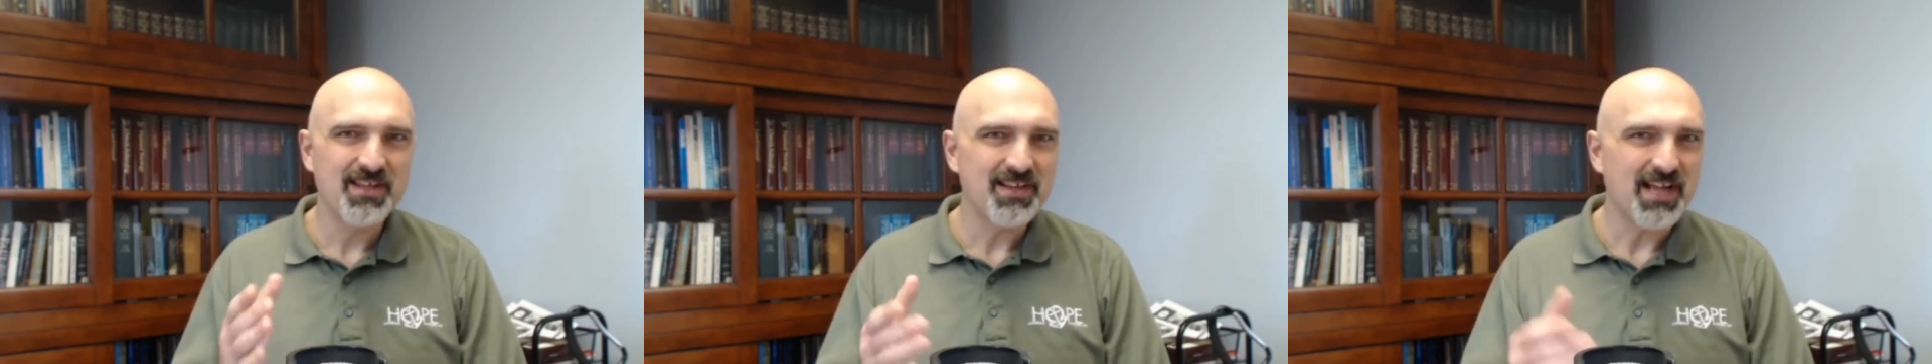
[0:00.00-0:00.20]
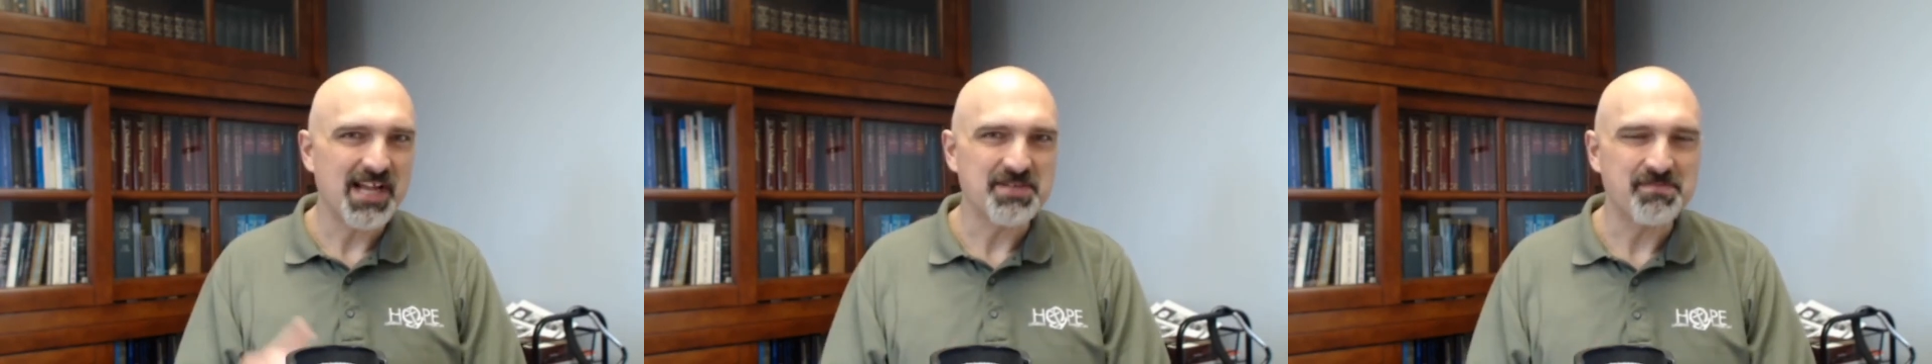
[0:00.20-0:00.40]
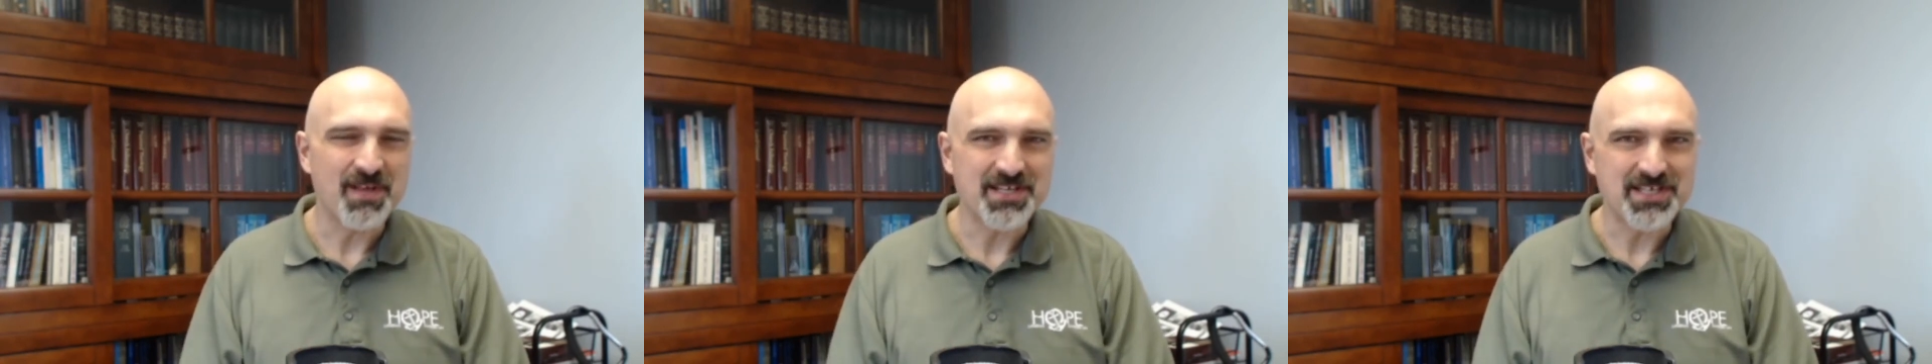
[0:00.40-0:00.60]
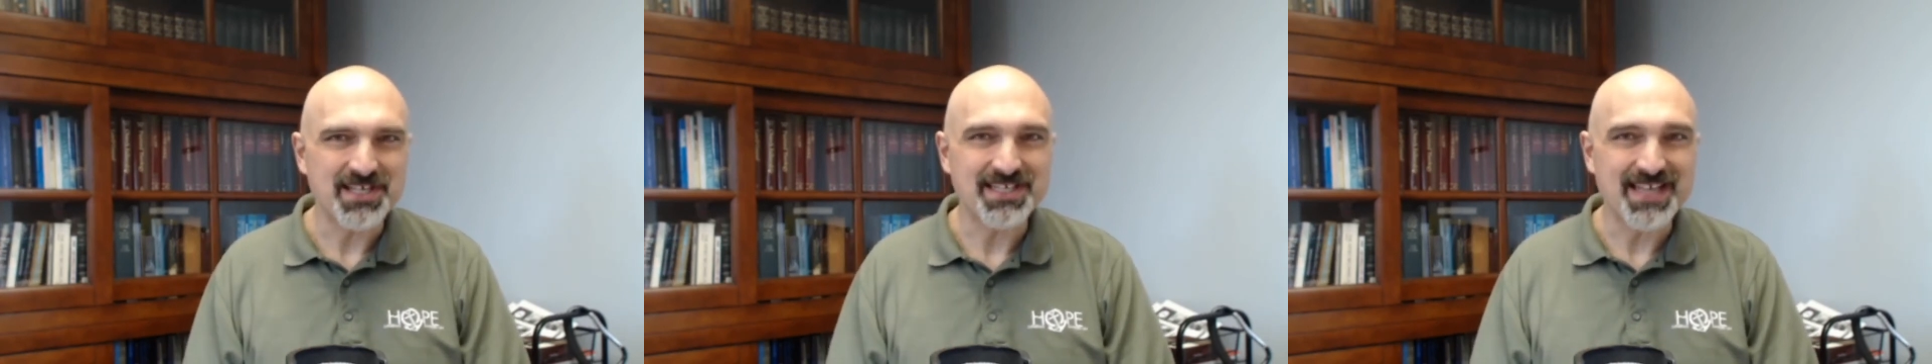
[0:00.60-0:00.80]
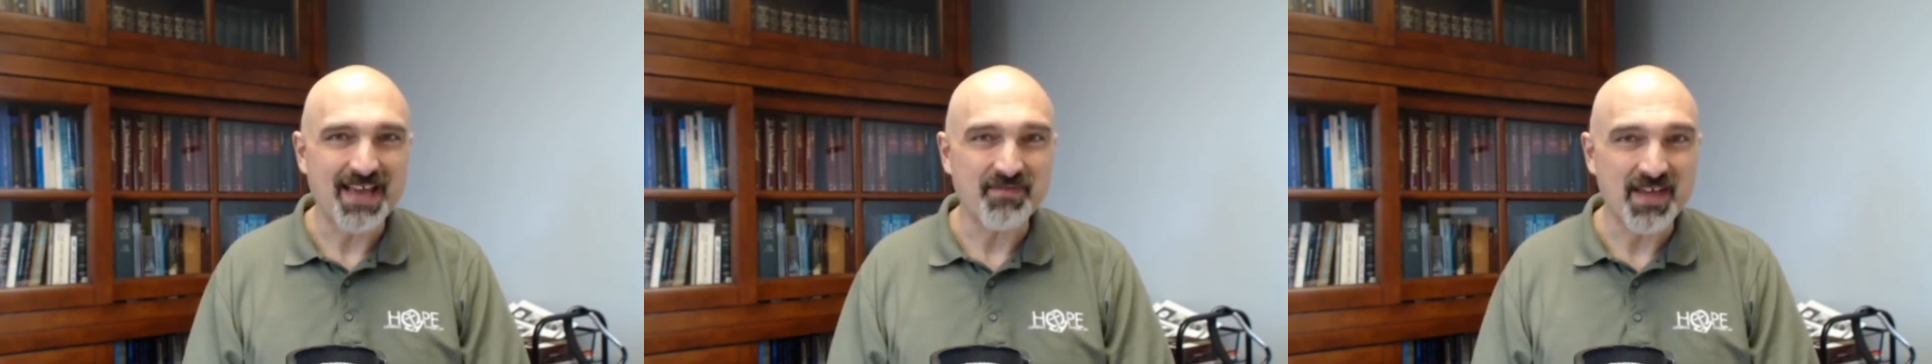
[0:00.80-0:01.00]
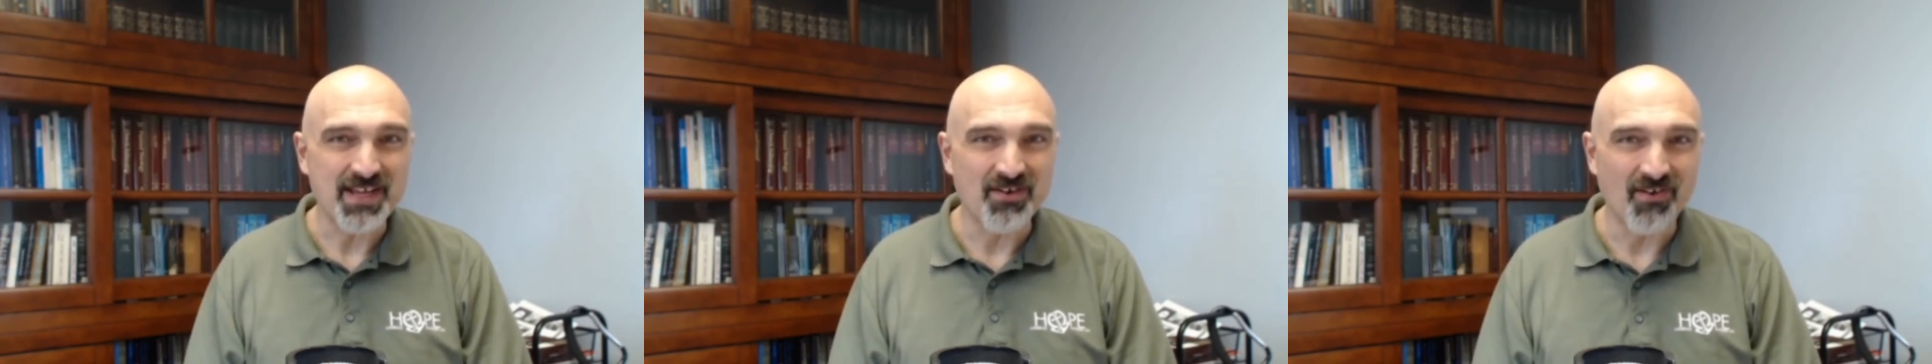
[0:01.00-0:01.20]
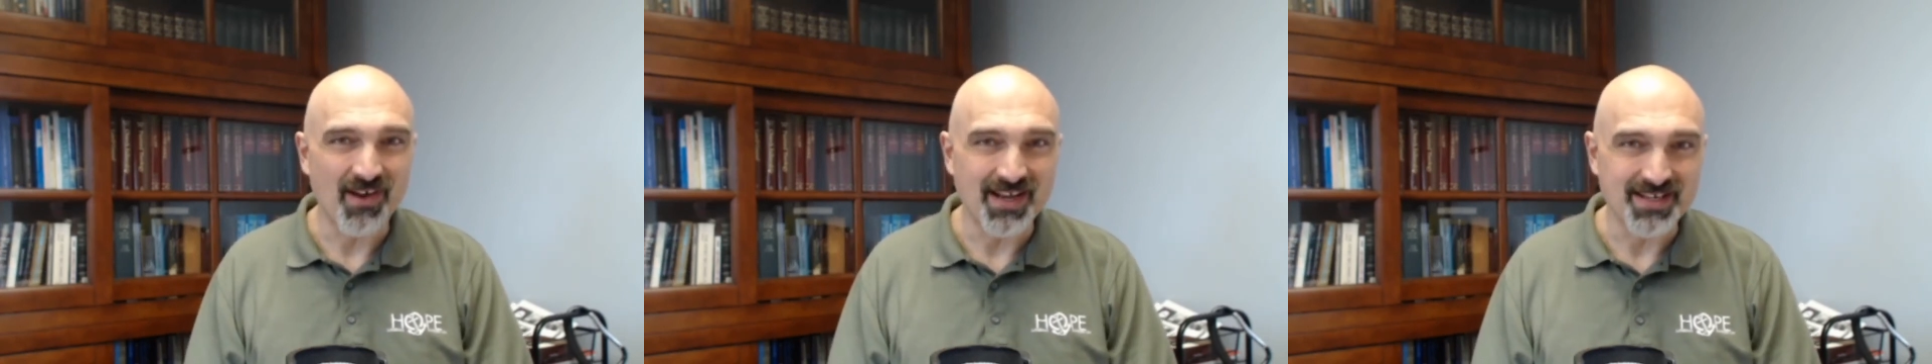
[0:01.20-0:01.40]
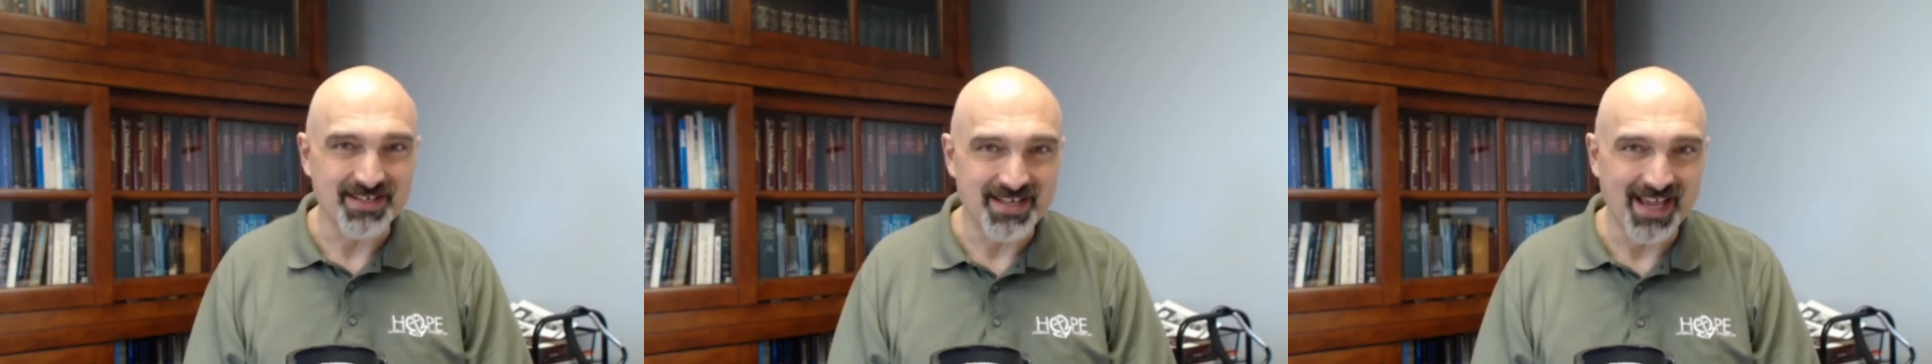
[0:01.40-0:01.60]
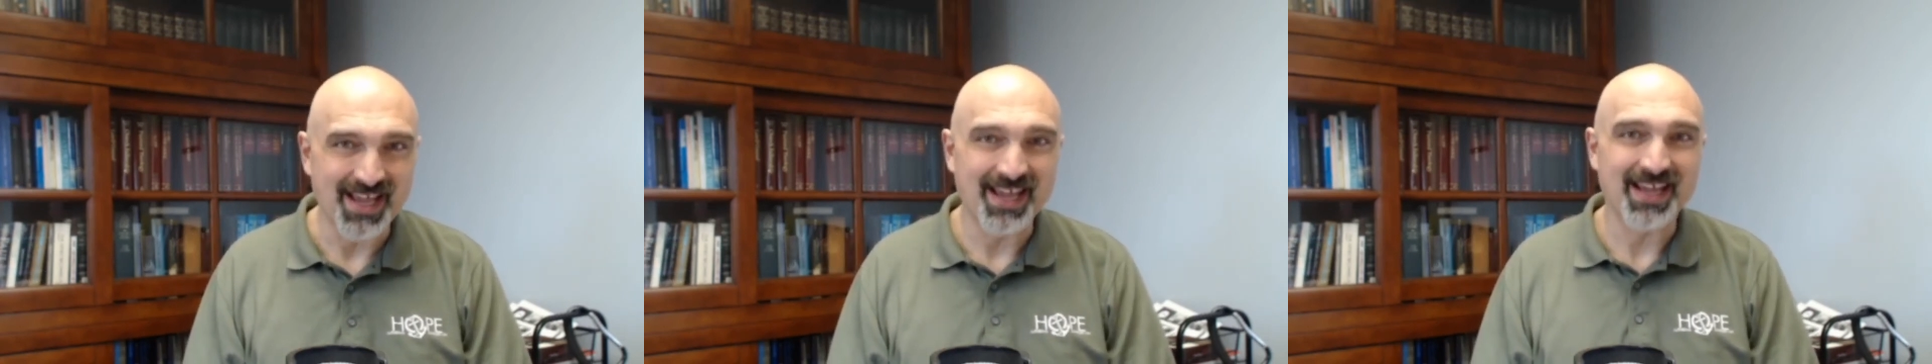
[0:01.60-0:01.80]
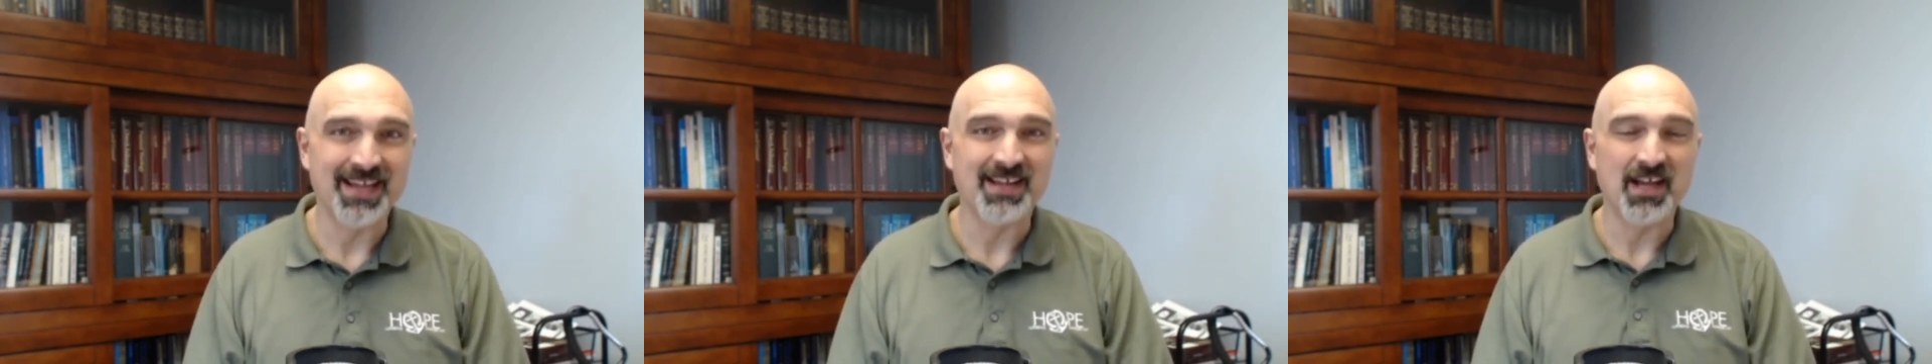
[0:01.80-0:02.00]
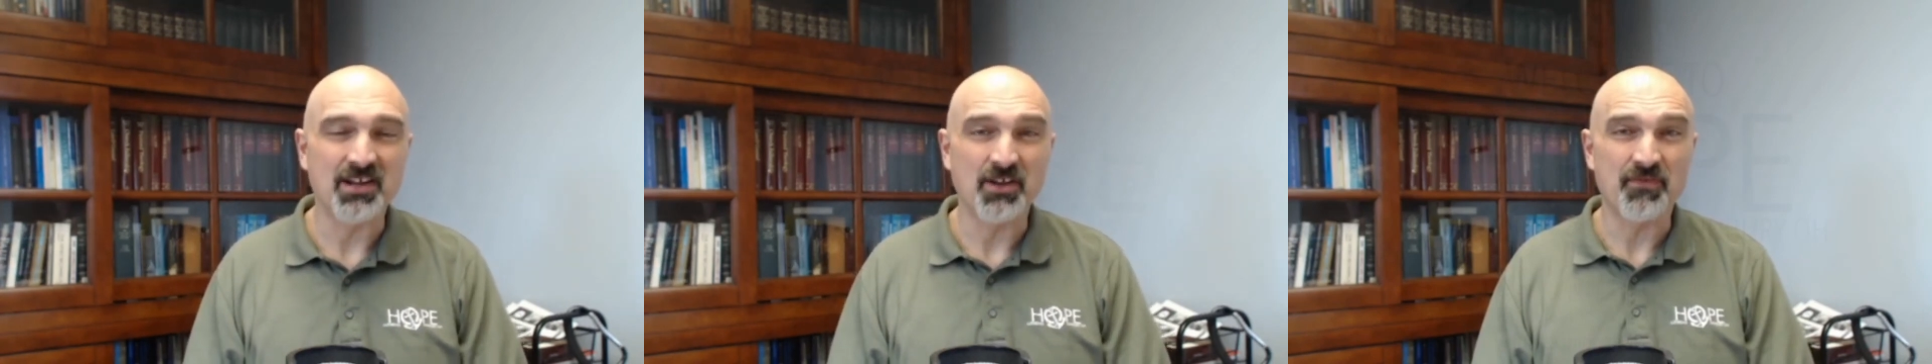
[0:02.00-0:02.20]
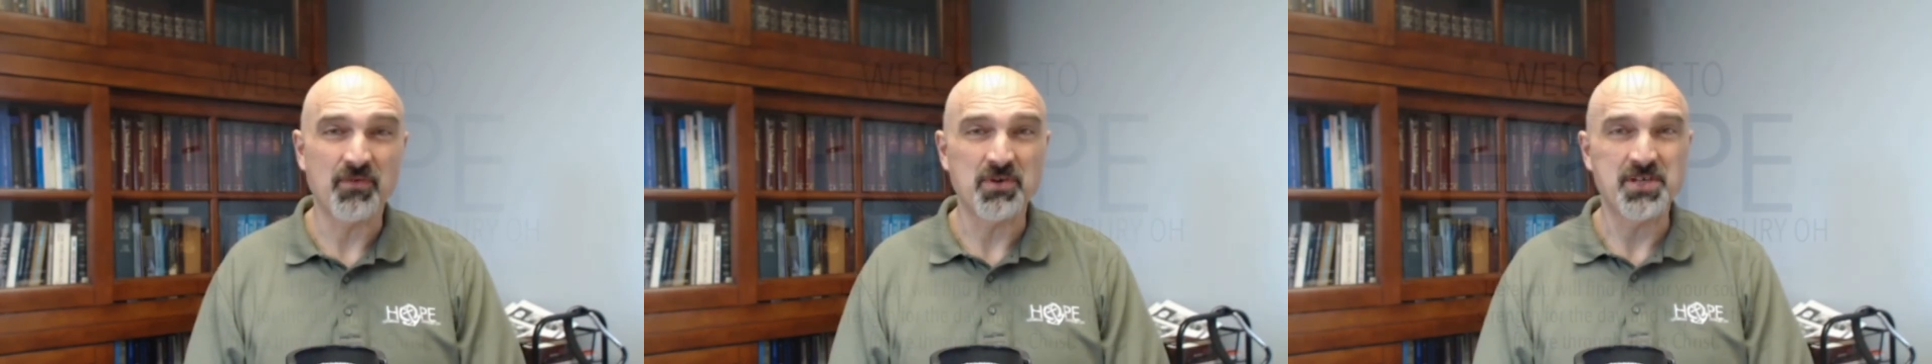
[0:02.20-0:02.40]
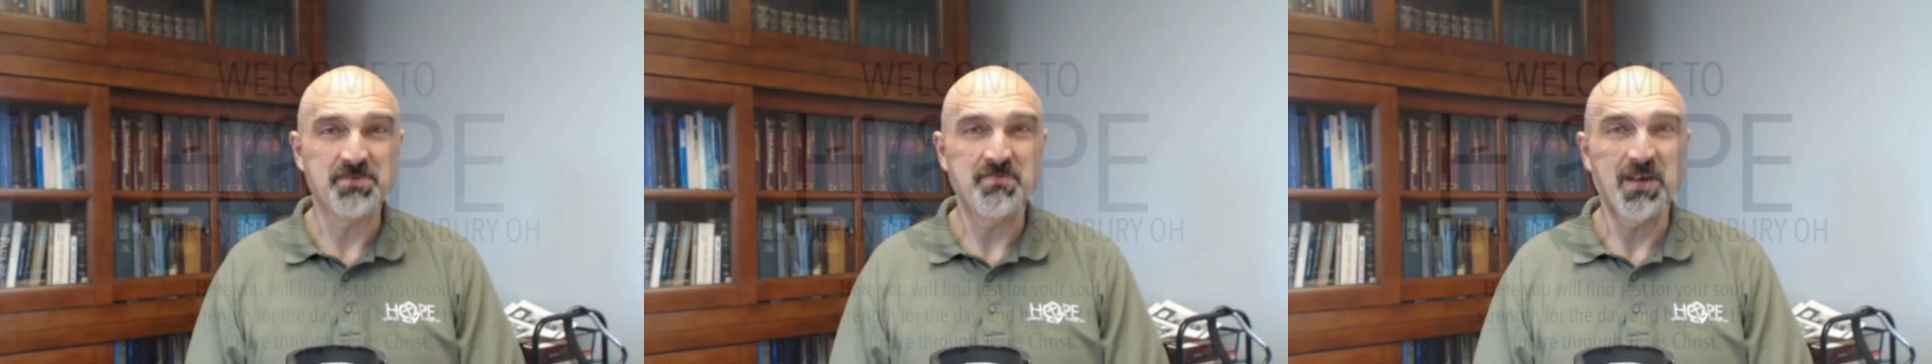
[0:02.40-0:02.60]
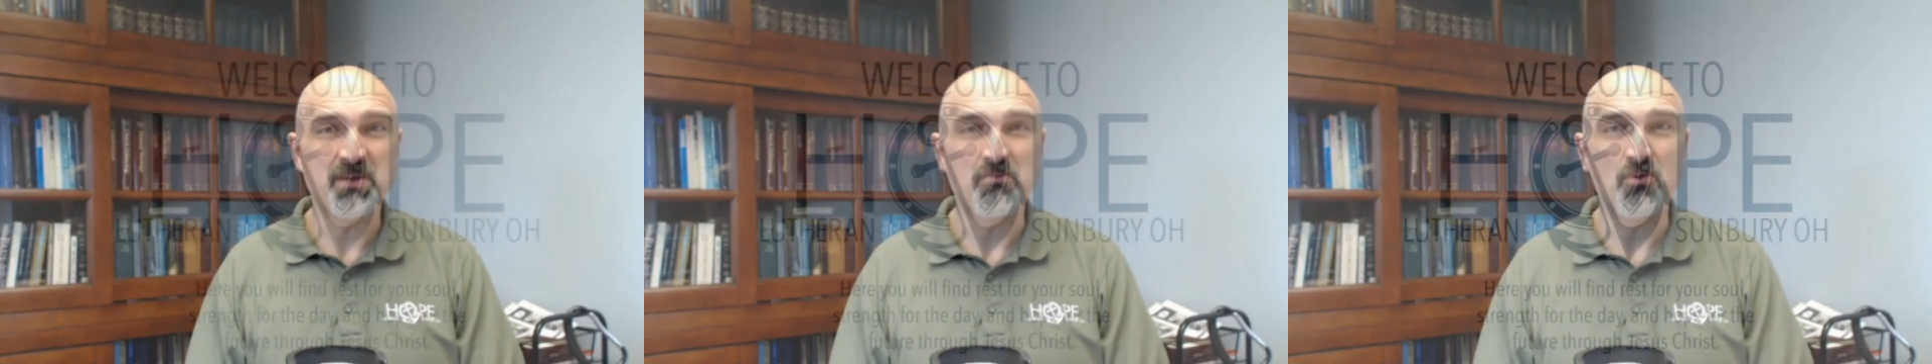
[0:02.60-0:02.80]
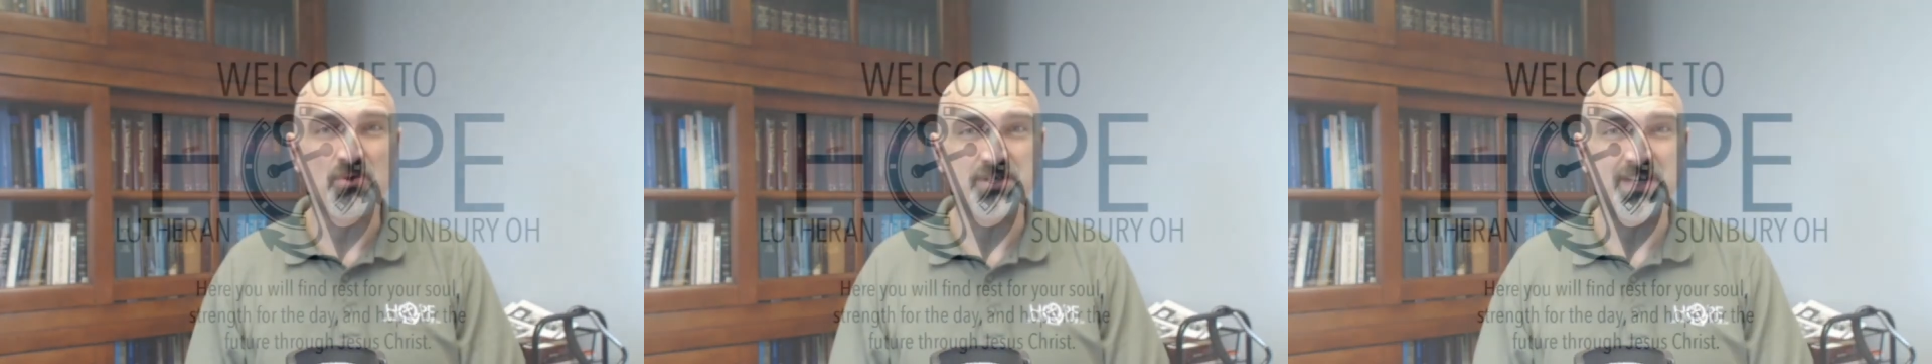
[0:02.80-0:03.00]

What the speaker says: God's blessings. Have a great day. I look forward to spending more